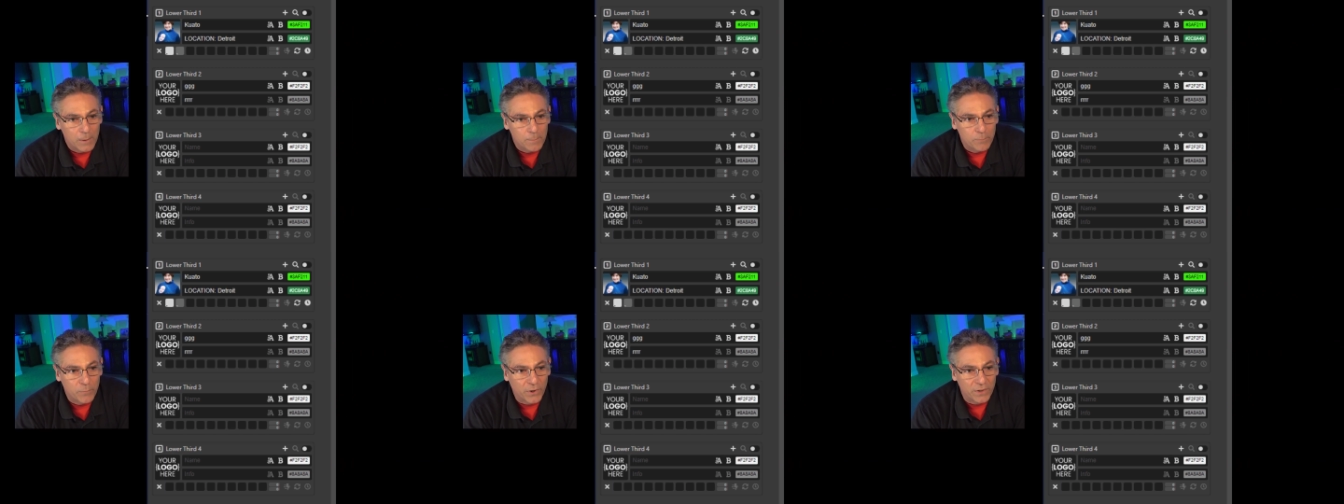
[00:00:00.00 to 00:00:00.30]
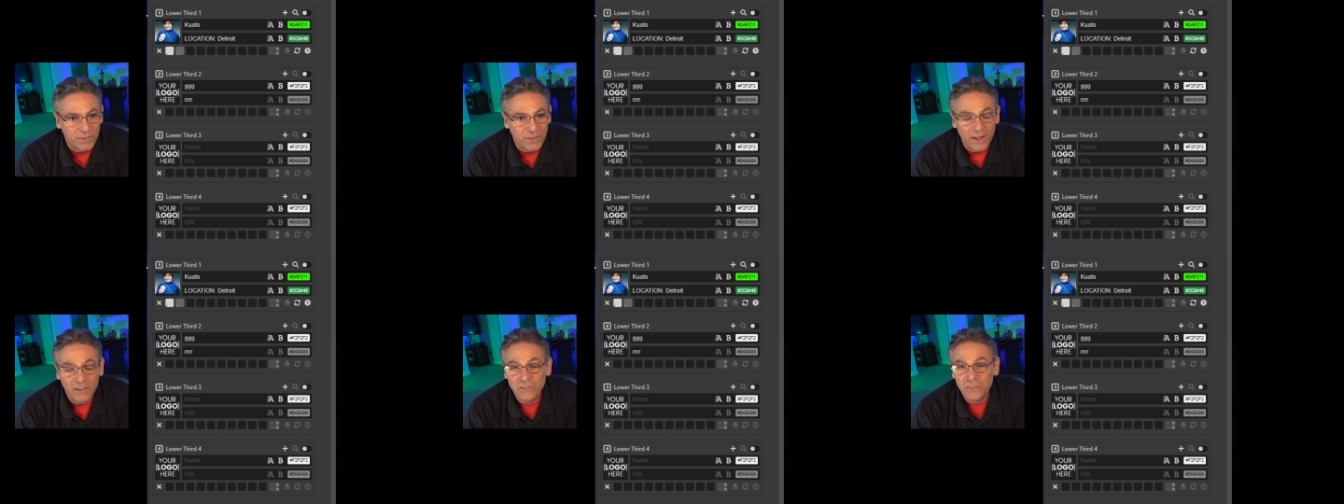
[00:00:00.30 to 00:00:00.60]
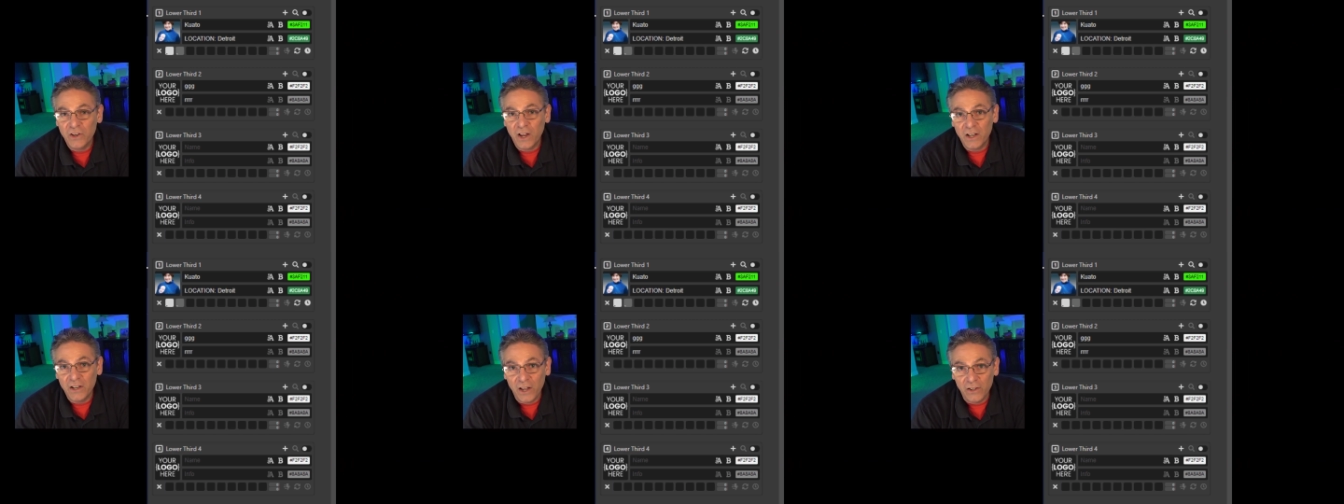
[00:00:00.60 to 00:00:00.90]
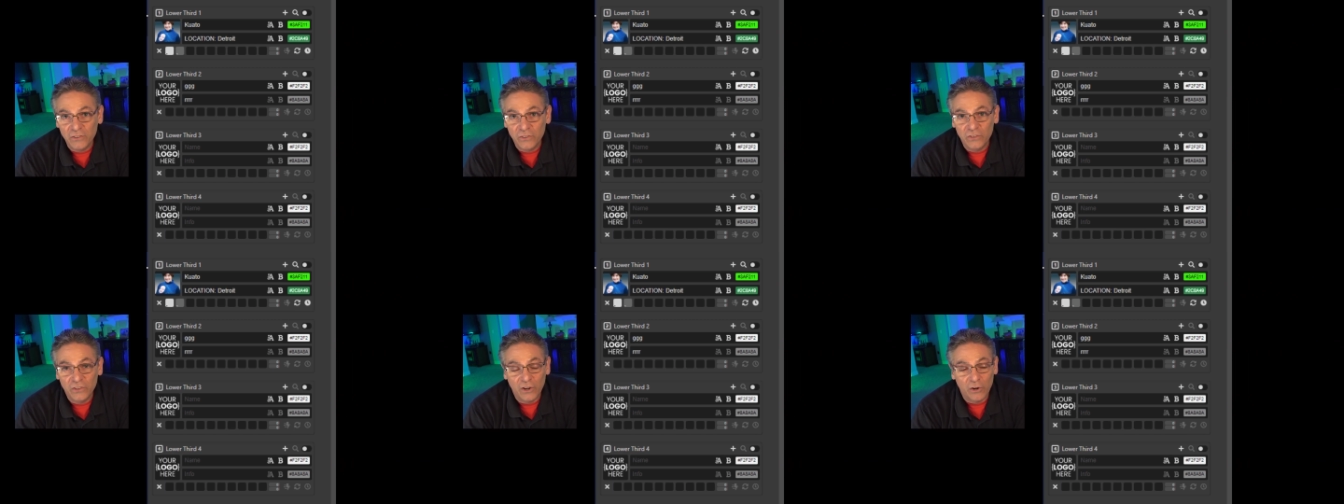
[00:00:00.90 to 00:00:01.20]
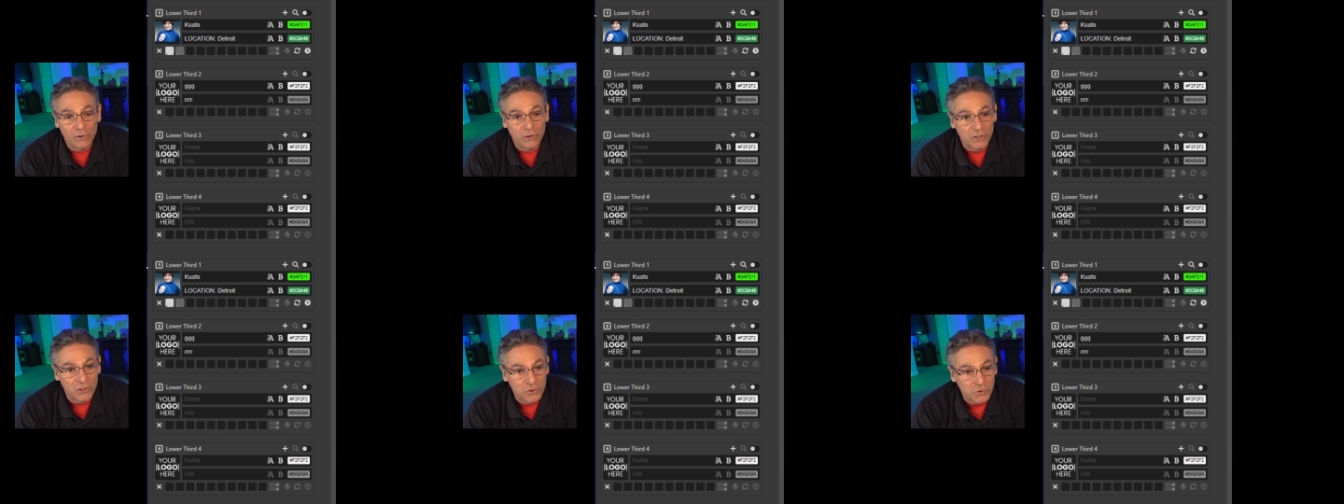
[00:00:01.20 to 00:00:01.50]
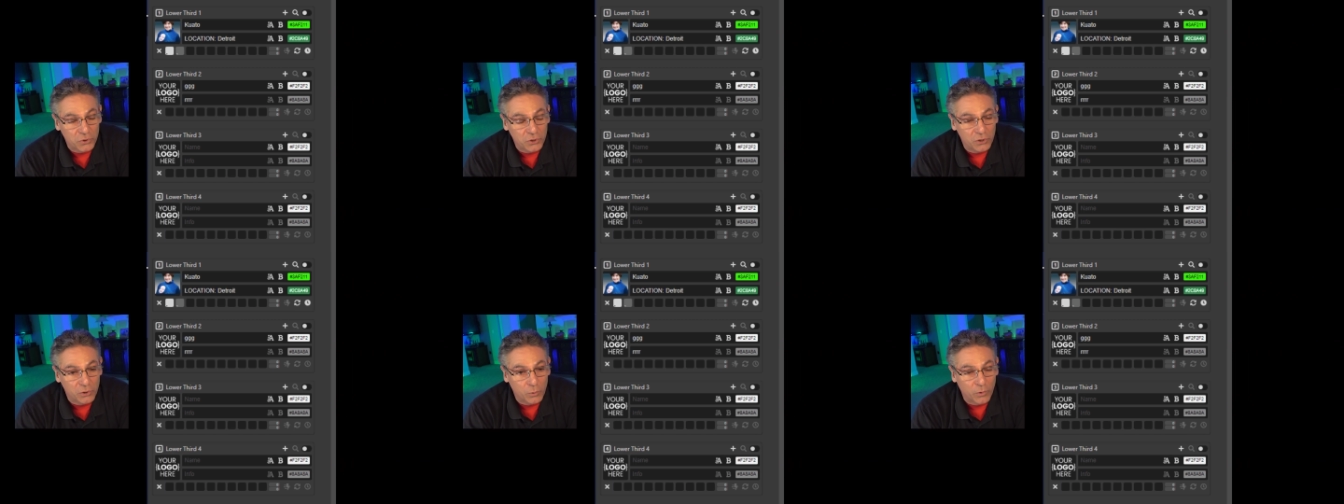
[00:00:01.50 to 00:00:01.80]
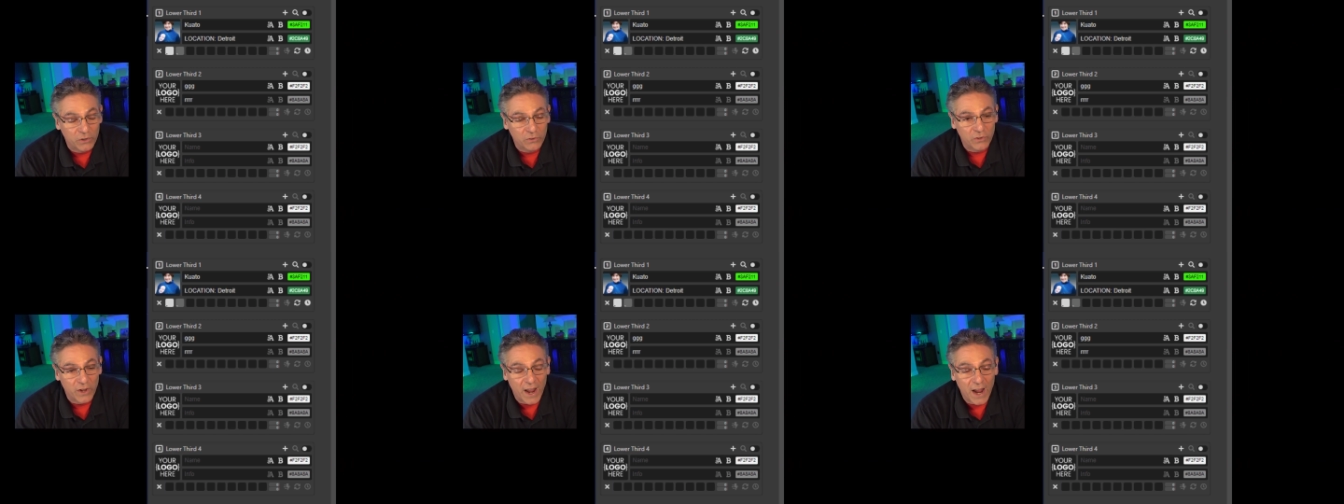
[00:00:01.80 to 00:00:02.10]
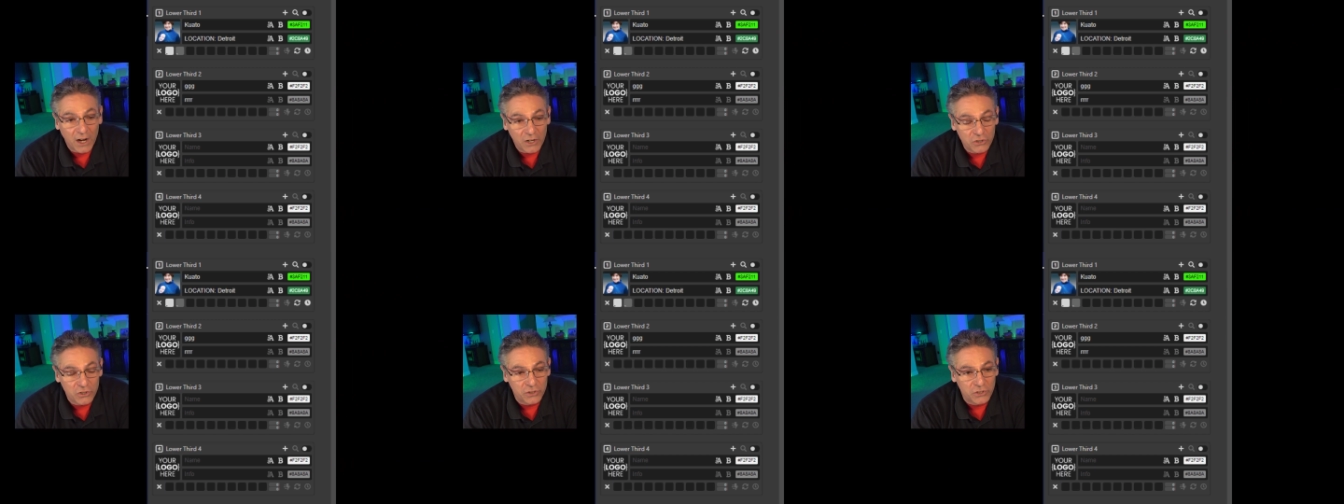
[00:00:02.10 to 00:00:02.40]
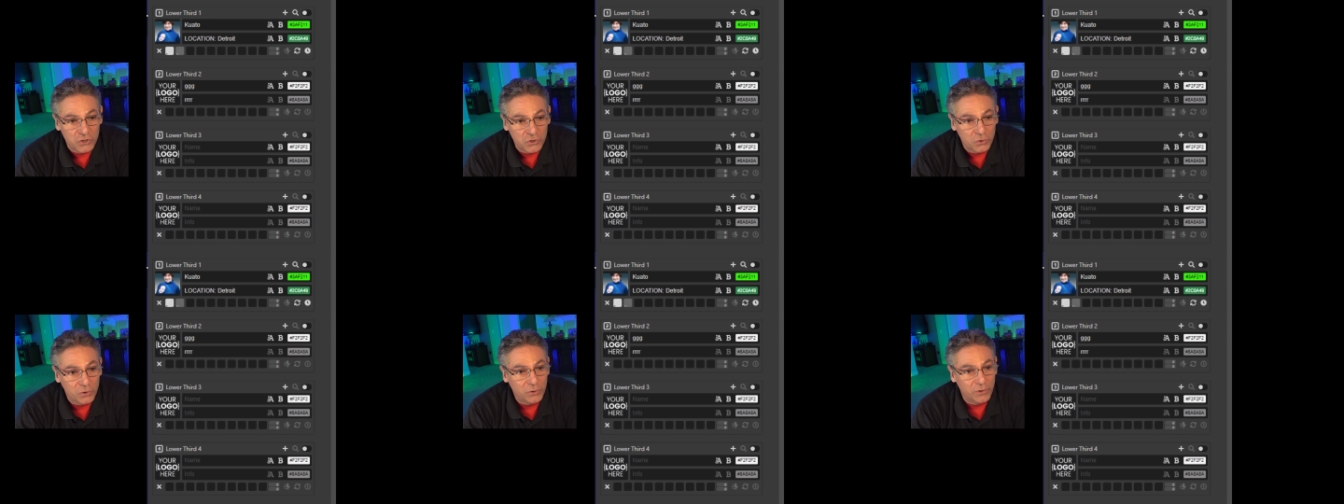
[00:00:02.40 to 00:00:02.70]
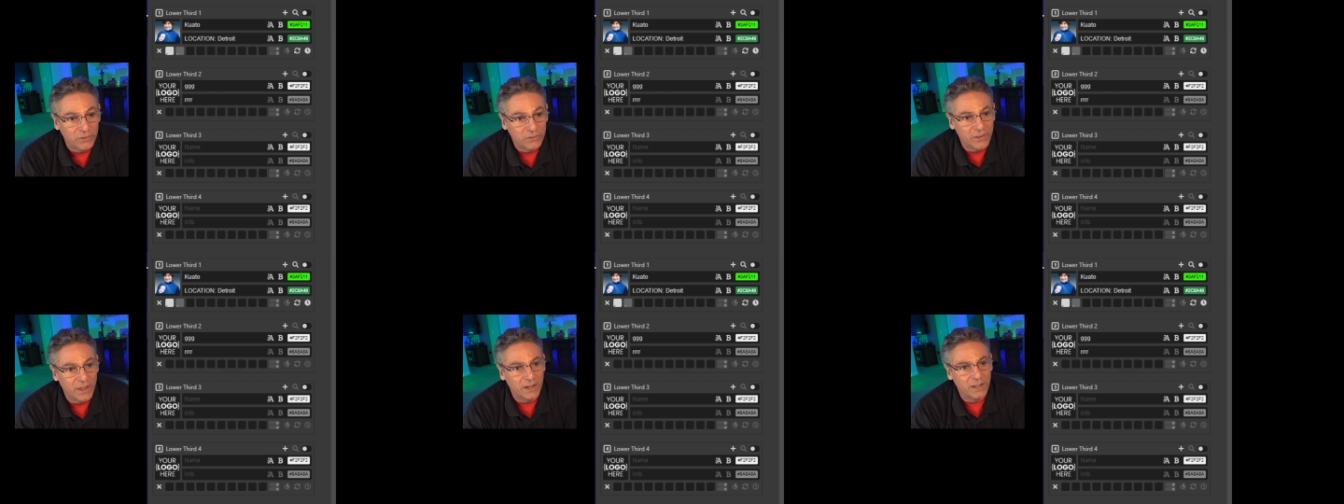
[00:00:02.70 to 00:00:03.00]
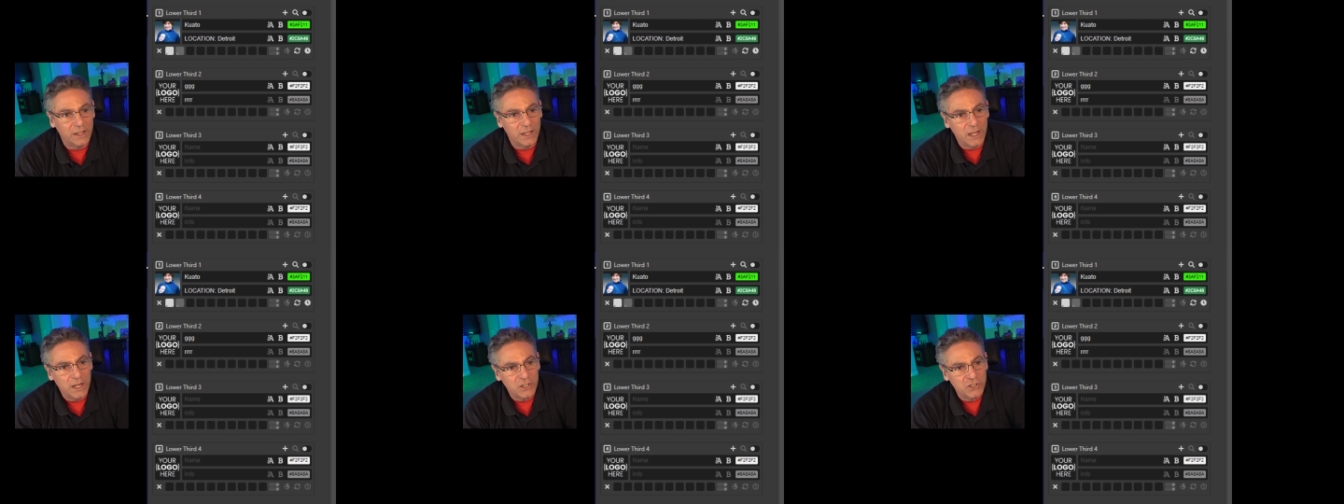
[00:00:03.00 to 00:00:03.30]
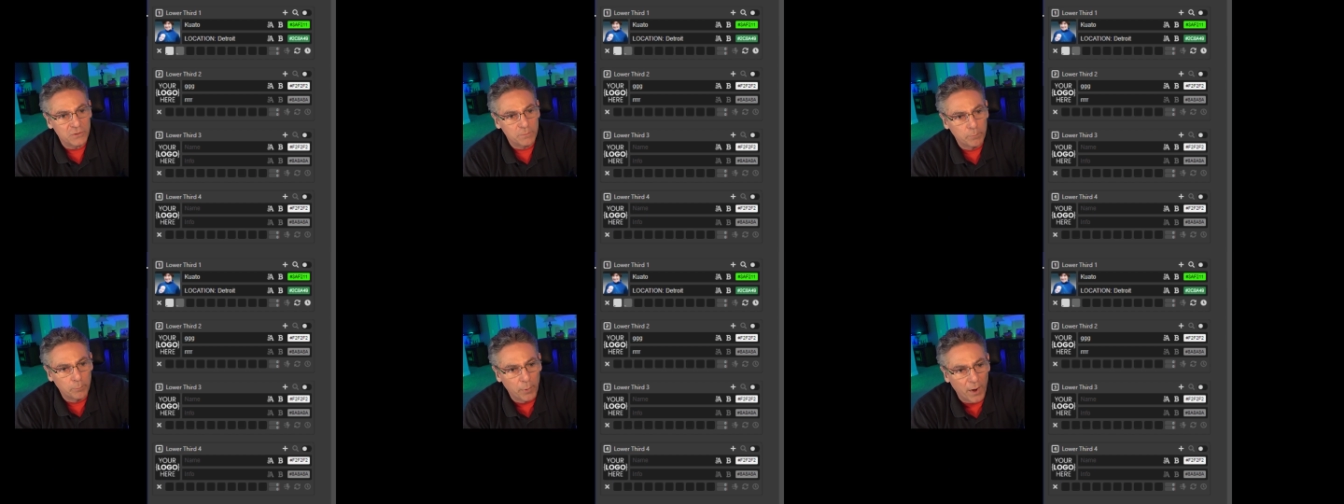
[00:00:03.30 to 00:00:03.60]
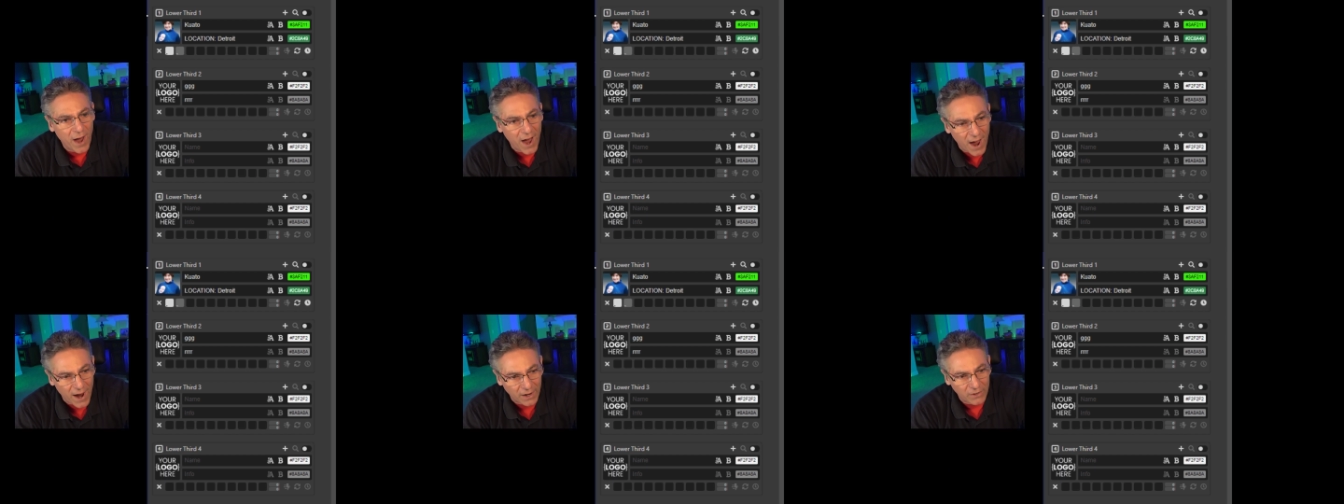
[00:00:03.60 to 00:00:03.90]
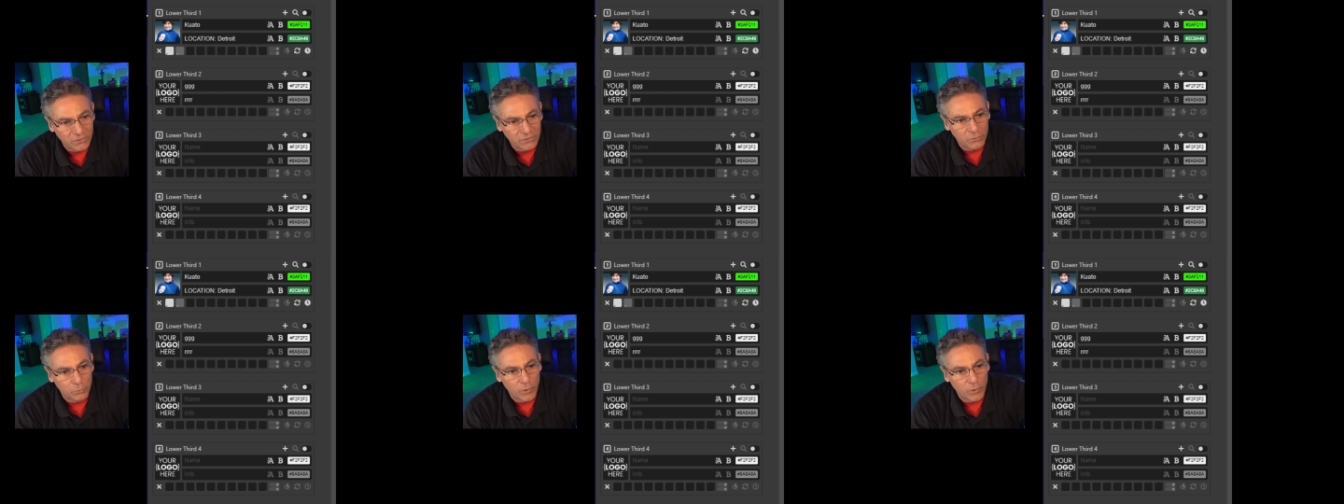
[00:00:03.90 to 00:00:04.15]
But that's not necessarily true. What's actually true is that each box